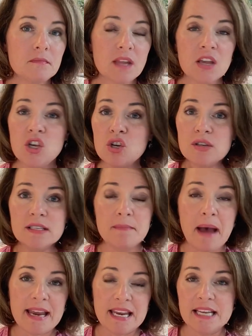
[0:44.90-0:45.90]
You just
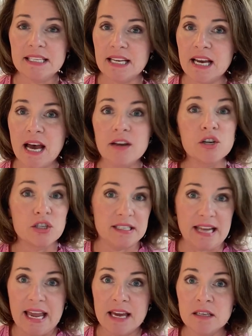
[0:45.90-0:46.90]
might need to
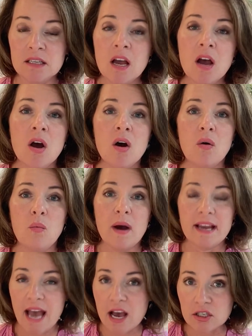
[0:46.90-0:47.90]
understand
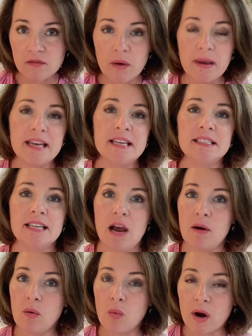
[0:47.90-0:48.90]
what cash flow is and
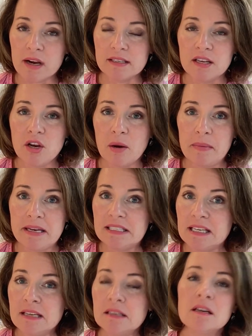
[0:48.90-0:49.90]
how it works in your
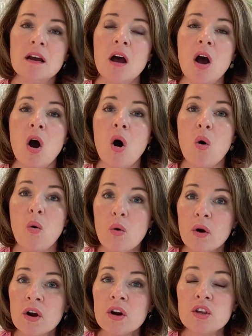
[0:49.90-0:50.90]
business.
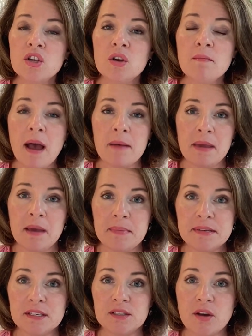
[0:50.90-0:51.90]
Or you might be a
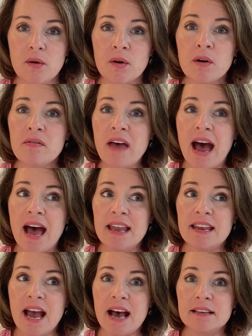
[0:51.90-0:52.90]
business owner
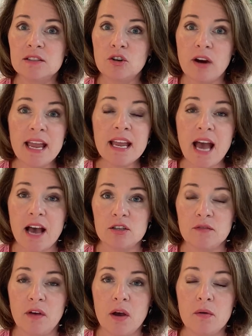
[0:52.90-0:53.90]
that has great
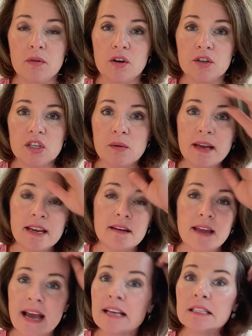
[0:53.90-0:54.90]
cash flow. You're
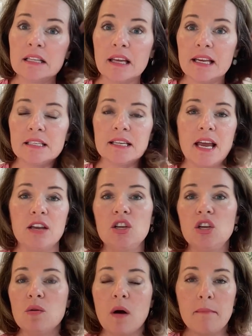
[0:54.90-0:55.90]
doing excellent and
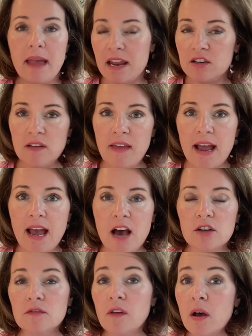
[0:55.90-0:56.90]
you are managing that
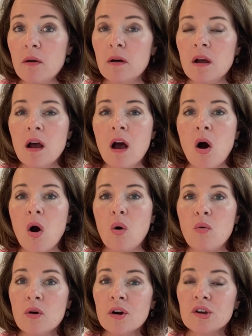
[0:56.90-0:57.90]
cash flow.
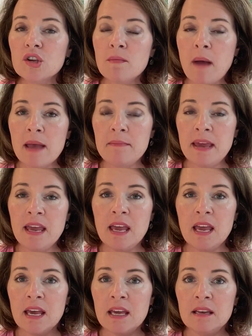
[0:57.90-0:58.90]
Or you might
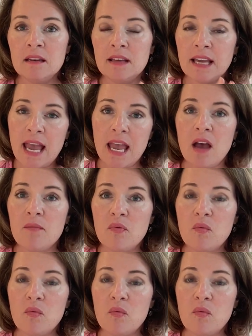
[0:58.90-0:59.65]
be in the camp